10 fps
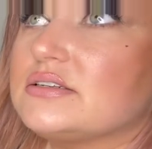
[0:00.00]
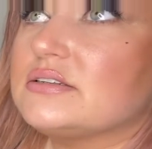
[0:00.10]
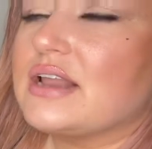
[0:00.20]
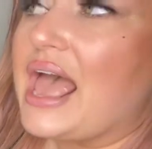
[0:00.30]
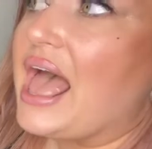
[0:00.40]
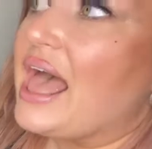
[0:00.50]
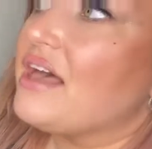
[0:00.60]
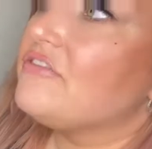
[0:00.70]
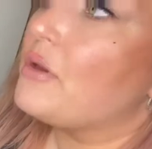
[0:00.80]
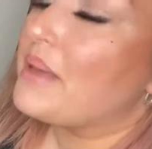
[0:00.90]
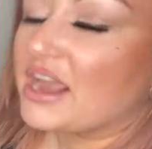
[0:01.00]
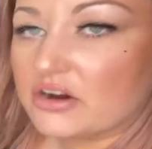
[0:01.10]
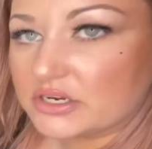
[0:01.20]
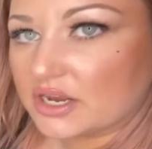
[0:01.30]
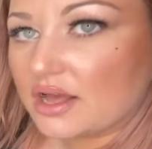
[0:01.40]
have a
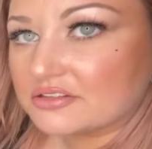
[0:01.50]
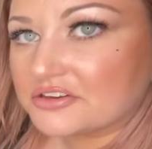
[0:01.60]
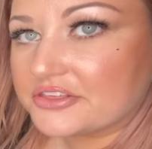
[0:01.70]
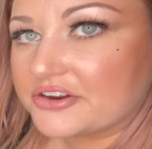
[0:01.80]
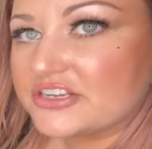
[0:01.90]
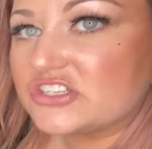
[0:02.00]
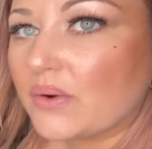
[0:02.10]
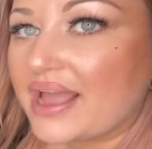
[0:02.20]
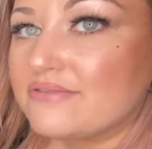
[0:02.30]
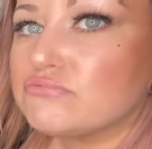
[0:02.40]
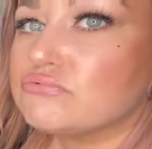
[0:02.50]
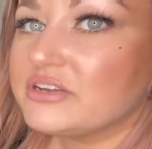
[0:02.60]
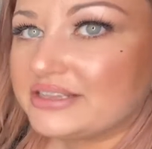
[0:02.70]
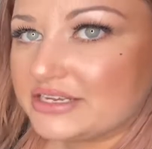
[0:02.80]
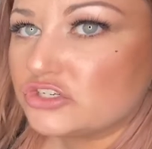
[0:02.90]
background in color theory, so I
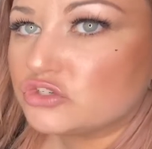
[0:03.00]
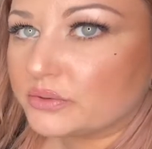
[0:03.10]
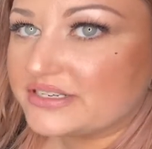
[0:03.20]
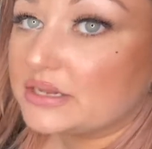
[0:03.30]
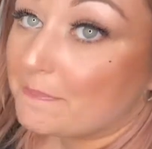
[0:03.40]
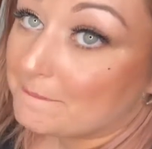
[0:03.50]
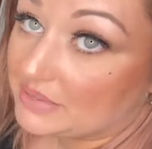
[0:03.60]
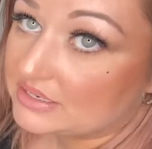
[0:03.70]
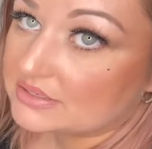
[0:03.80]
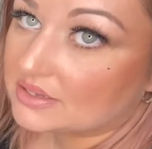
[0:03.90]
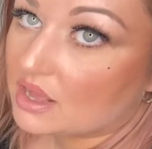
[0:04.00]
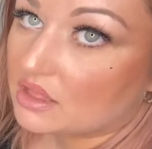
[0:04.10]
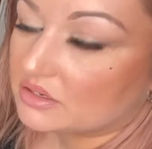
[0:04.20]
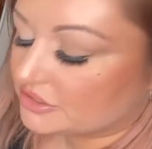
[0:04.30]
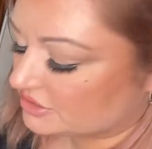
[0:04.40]
really enjoy to mix the
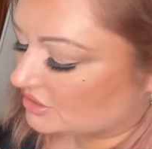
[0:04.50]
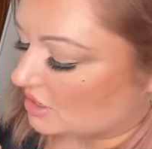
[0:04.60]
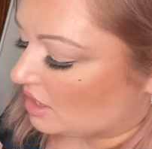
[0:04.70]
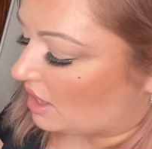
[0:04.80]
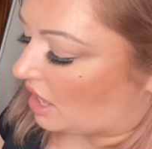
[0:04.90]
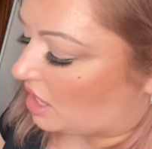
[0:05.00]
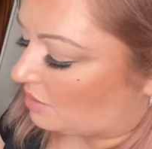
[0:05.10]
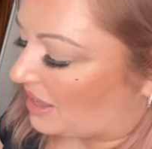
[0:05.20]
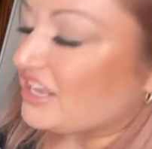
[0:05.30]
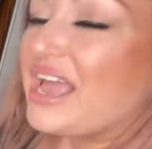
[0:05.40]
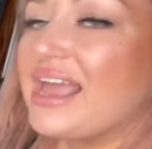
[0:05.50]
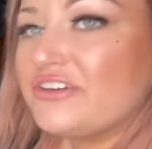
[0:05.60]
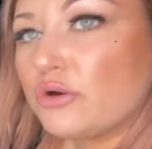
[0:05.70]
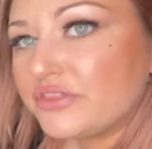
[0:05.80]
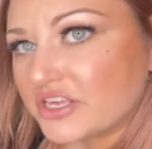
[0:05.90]
colors. I
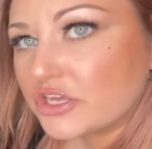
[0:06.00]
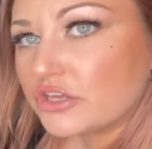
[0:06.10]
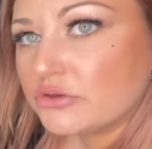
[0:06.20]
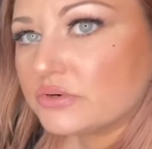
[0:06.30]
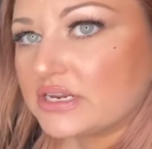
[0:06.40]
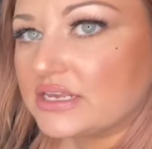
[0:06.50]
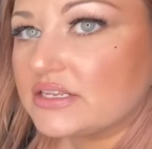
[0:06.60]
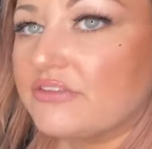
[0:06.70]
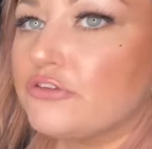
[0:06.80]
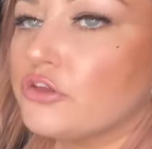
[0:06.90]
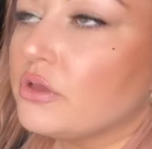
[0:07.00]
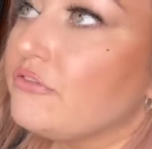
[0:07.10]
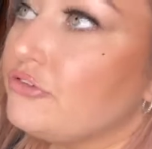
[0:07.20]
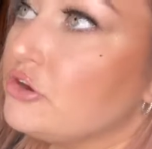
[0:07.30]
don't think you need, if